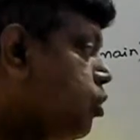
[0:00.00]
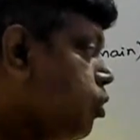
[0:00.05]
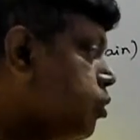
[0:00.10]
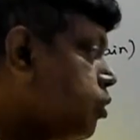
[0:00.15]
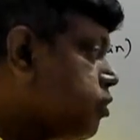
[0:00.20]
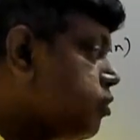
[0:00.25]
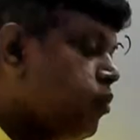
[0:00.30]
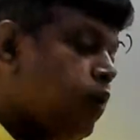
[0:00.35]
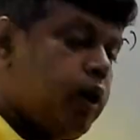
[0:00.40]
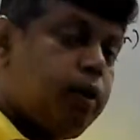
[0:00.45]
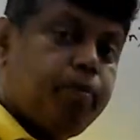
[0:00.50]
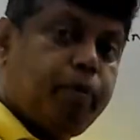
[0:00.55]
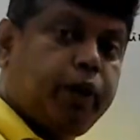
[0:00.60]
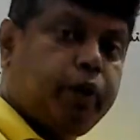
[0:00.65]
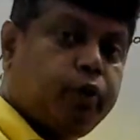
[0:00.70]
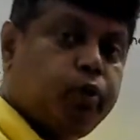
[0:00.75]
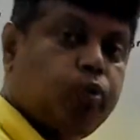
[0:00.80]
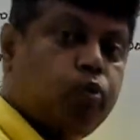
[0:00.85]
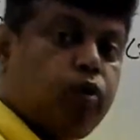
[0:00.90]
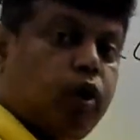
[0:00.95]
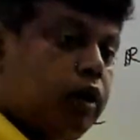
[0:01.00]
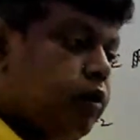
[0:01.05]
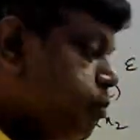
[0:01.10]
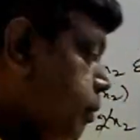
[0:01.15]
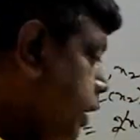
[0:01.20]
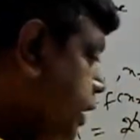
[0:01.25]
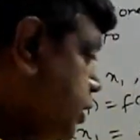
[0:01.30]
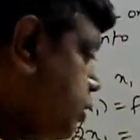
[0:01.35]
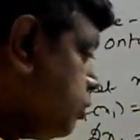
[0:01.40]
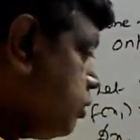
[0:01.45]
to y by 2, and
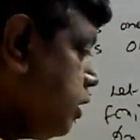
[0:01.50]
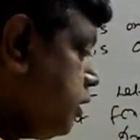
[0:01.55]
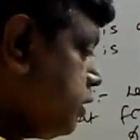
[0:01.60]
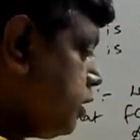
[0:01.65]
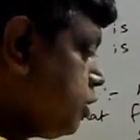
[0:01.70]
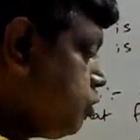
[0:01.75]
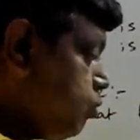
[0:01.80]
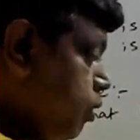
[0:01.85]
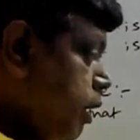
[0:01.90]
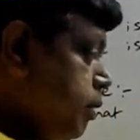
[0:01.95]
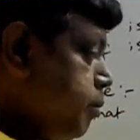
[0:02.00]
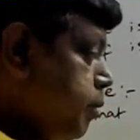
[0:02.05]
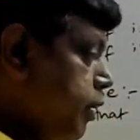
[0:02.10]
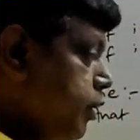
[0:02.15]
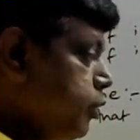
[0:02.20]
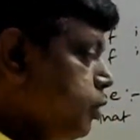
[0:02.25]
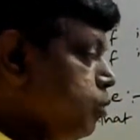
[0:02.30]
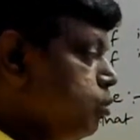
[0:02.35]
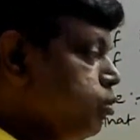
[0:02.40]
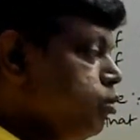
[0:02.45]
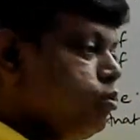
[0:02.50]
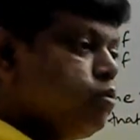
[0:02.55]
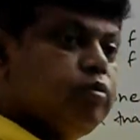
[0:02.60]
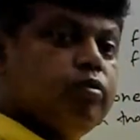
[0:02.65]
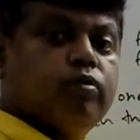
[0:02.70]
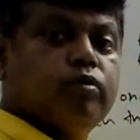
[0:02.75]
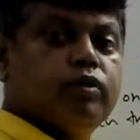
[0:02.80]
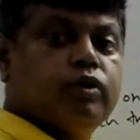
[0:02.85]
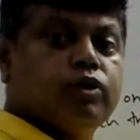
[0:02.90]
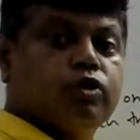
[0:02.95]
make sure that this y by 2
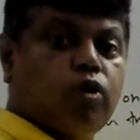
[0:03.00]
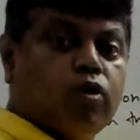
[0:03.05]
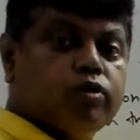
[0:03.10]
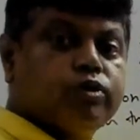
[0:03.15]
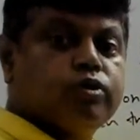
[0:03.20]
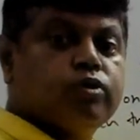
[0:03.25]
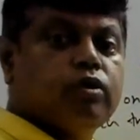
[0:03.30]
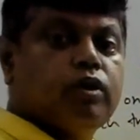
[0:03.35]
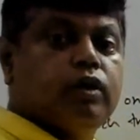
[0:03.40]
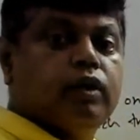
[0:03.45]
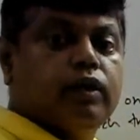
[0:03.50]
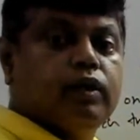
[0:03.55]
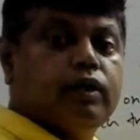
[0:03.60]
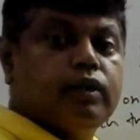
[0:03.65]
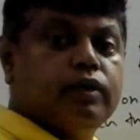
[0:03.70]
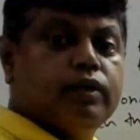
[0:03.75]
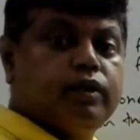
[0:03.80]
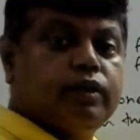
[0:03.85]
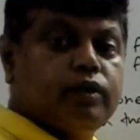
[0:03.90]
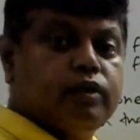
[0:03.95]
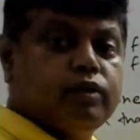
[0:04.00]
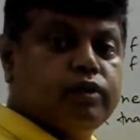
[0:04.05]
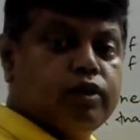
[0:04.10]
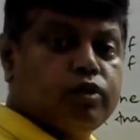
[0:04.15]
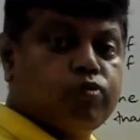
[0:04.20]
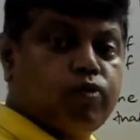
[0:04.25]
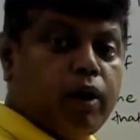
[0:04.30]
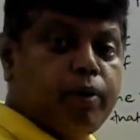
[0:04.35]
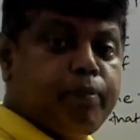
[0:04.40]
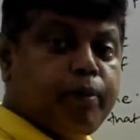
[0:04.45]
is also, this
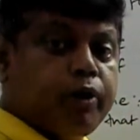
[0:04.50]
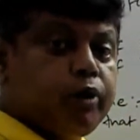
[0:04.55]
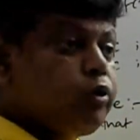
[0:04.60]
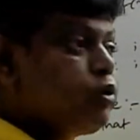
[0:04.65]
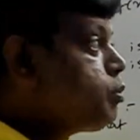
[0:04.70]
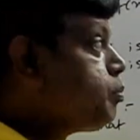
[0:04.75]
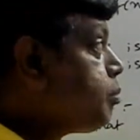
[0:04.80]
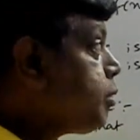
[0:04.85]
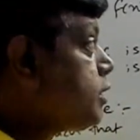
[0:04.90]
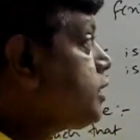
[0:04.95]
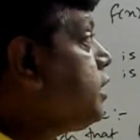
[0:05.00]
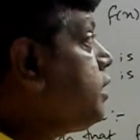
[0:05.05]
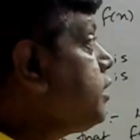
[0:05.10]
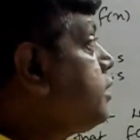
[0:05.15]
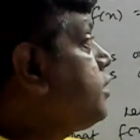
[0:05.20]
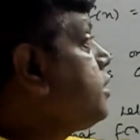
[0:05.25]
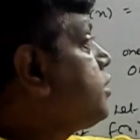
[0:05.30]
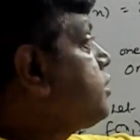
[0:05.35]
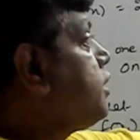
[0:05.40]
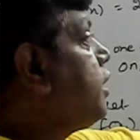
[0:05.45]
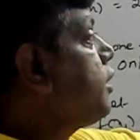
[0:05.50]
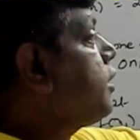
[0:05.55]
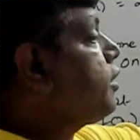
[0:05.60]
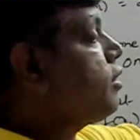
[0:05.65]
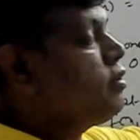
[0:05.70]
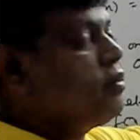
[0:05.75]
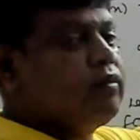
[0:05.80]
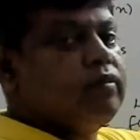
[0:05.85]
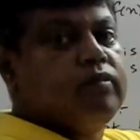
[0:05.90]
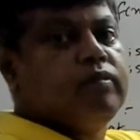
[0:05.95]
y by 2 is present in this set.
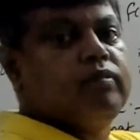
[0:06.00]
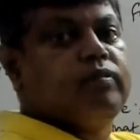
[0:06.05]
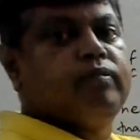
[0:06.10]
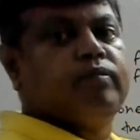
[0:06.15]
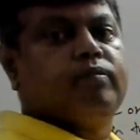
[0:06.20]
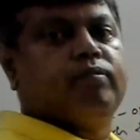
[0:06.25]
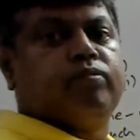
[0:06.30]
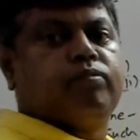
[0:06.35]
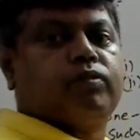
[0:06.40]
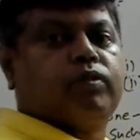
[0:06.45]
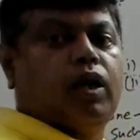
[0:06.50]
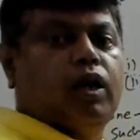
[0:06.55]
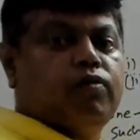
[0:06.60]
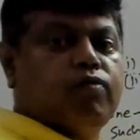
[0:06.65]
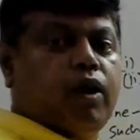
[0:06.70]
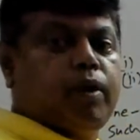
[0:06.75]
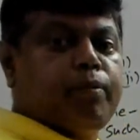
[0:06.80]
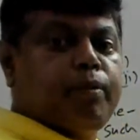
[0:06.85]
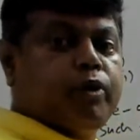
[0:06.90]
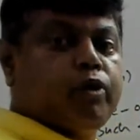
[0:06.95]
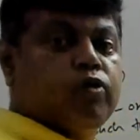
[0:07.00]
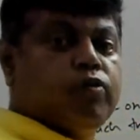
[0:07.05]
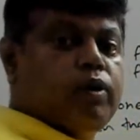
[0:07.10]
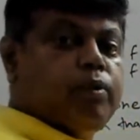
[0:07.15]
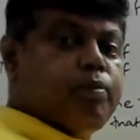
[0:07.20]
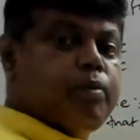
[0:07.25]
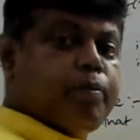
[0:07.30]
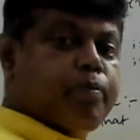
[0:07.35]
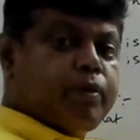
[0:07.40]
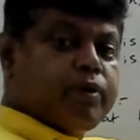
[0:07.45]
And y by 2 will
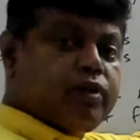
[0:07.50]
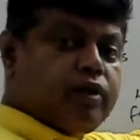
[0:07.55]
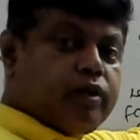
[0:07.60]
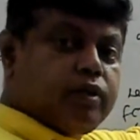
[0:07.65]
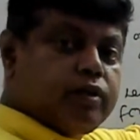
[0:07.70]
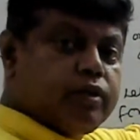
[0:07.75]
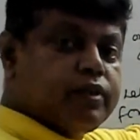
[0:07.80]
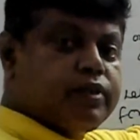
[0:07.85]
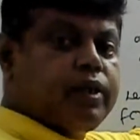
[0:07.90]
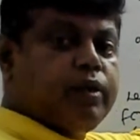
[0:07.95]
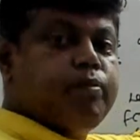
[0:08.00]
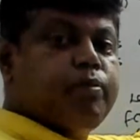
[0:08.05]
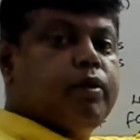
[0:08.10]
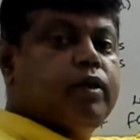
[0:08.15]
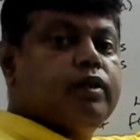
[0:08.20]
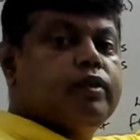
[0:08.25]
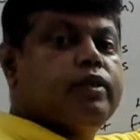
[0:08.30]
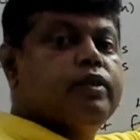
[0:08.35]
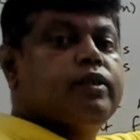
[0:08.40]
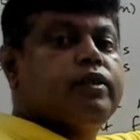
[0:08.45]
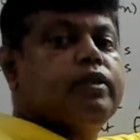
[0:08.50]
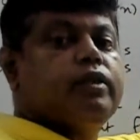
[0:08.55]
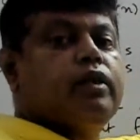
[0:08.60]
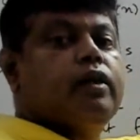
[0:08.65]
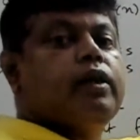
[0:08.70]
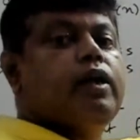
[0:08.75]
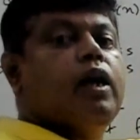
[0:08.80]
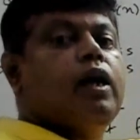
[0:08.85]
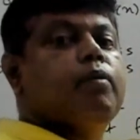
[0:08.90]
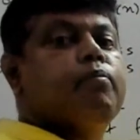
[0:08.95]
be present in this set because it is a
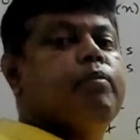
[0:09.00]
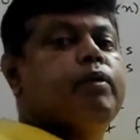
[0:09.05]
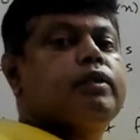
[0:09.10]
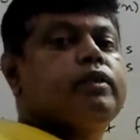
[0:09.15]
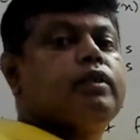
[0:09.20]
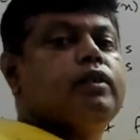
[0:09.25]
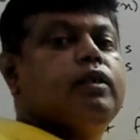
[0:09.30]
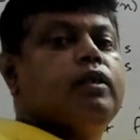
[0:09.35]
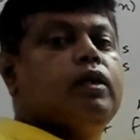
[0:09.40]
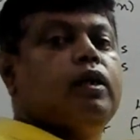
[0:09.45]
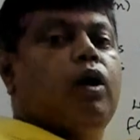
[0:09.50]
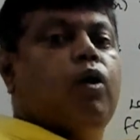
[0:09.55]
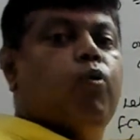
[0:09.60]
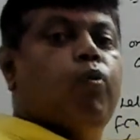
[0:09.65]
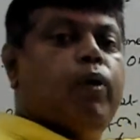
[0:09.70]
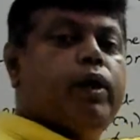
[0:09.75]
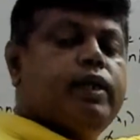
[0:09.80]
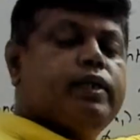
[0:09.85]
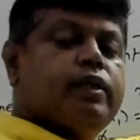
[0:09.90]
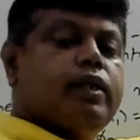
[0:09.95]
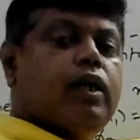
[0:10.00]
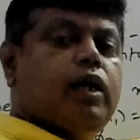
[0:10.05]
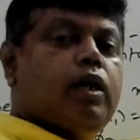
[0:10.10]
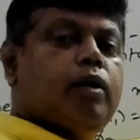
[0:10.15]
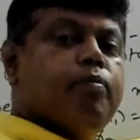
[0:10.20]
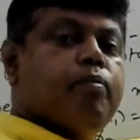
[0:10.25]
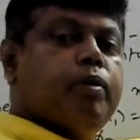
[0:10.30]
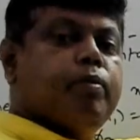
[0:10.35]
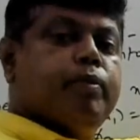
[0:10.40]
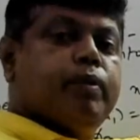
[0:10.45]
real numbers. Y is a real
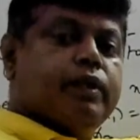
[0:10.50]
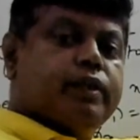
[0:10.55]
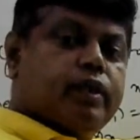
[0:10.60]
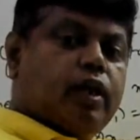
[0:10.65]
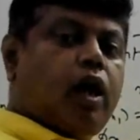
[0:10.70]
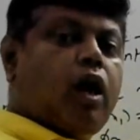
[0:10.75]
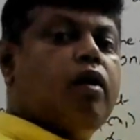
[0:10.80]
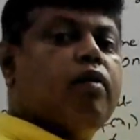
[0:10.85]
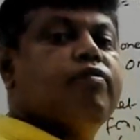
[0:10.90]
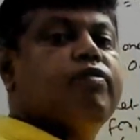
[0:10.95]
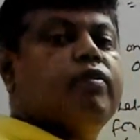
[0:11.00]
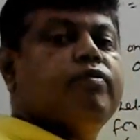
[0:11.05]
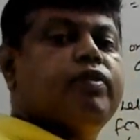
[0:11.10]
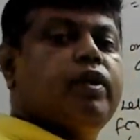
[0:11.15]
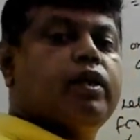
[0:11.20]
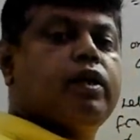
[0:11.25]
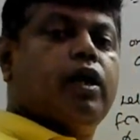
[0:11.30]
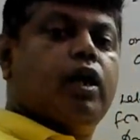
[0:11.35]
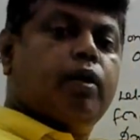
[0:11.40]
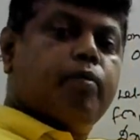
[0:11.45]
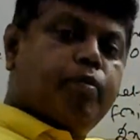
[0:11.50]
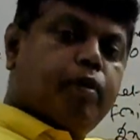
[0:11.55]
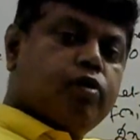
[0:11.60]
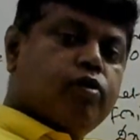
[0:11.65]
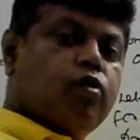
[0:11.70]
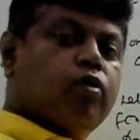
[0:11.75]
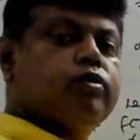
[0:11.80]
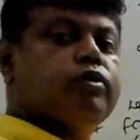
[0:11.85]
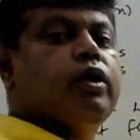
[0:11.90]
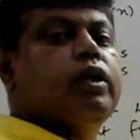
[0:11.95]
number means half of the real number is
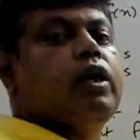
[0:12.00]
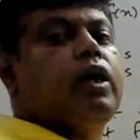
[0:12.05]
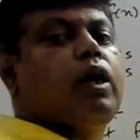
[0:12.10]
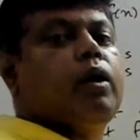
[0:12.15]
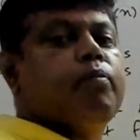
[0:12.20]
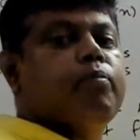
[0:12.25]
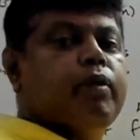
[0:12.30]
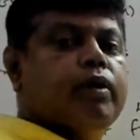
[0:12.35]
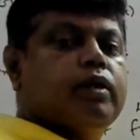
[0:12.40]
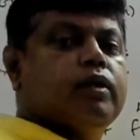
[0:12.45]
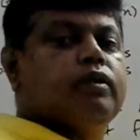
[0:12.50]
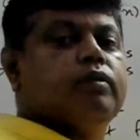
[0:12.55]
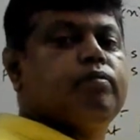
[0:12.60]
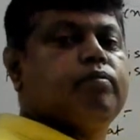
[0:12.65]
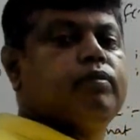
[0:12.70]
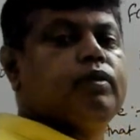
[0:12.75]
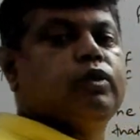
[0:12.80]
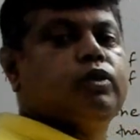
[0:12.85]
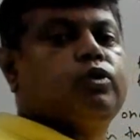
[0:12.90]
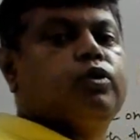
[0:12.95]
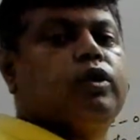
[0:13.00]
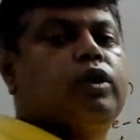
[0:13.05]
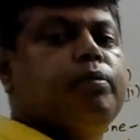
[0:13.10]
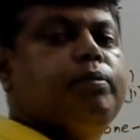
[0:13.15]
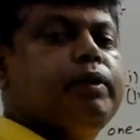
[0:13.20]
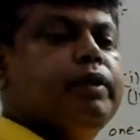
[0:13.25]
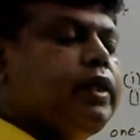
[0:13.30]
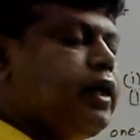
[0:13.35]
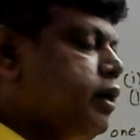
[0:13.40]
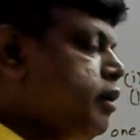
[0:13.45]
also a real number. So it will be
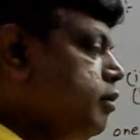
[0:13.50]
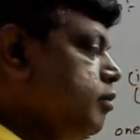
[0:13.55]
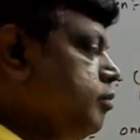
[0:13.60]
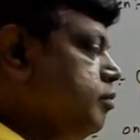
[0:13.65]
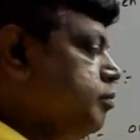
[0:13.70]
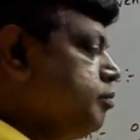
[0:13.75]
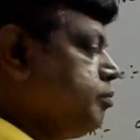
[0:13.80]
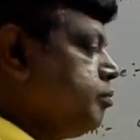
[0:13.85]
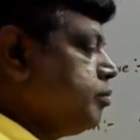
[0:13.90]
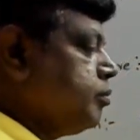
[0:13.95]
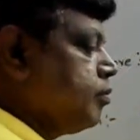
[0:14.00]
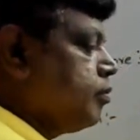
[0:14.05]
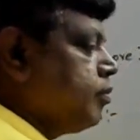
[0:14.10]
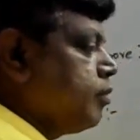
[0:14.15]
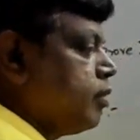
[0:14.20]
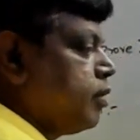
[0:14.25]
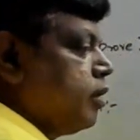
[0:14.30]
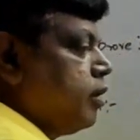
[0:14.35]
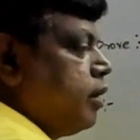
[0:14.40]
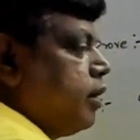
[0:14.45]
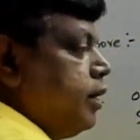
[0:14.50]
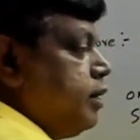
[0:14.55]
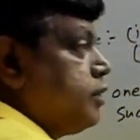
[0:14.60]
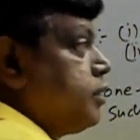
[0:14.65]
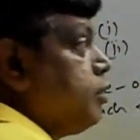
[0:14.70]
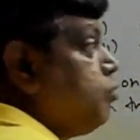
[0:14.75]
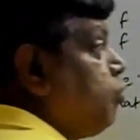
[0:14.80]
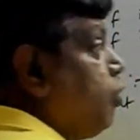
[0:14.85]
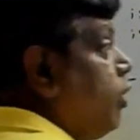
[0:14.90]
there. Right? See, y